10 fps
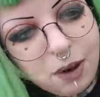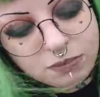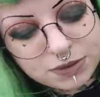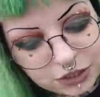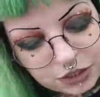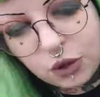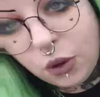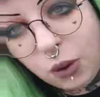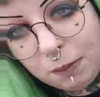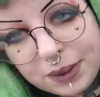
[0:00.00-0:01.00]
pop to
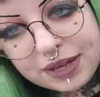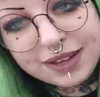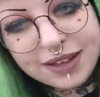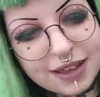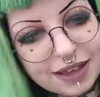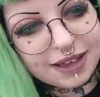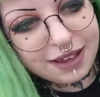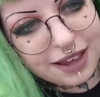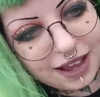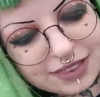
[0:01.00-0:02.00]
Co-op,
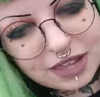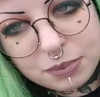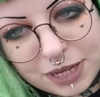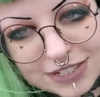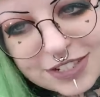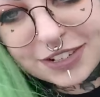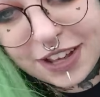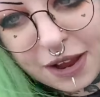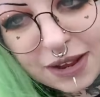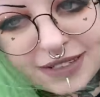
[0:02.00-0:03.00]
and then I'll be at the studio.